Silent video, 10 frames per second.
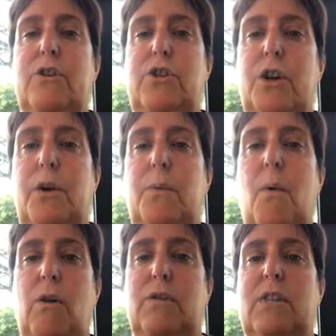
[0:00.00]
chew
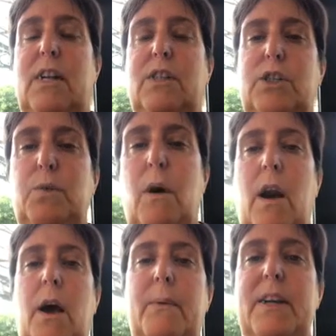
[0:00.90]
once and
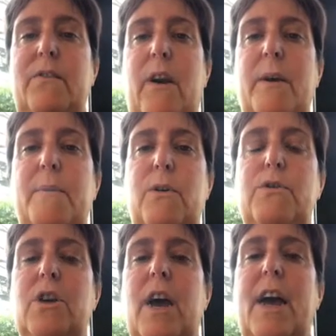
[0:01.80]
swallow. It's very
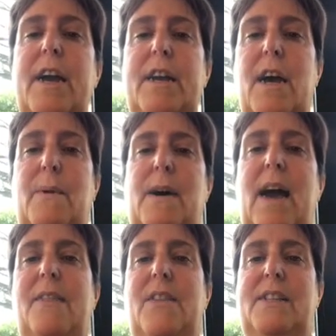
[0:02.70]
much, you know,
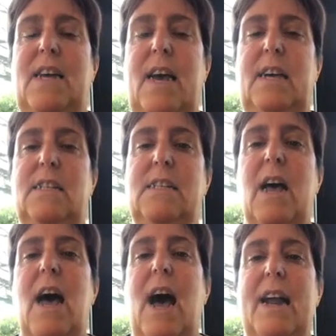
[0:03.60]
getting the taste.
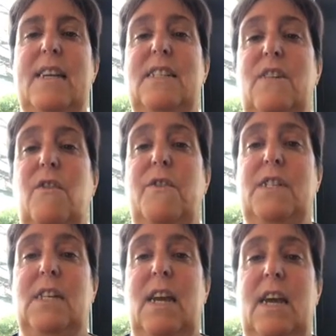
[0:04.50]
And he said
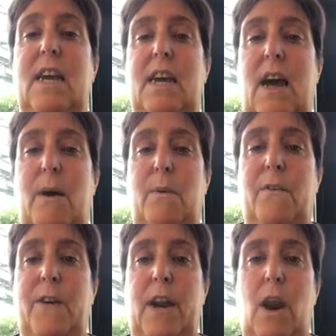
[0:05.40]
obviously I will
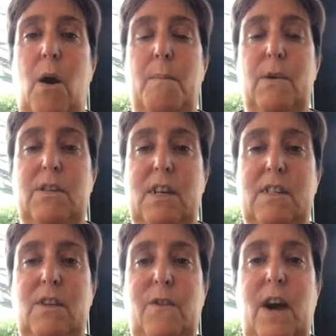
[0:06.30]
feel a lot more
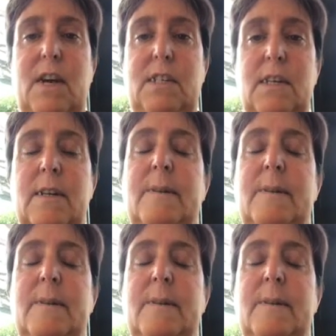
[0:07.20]
satisfied,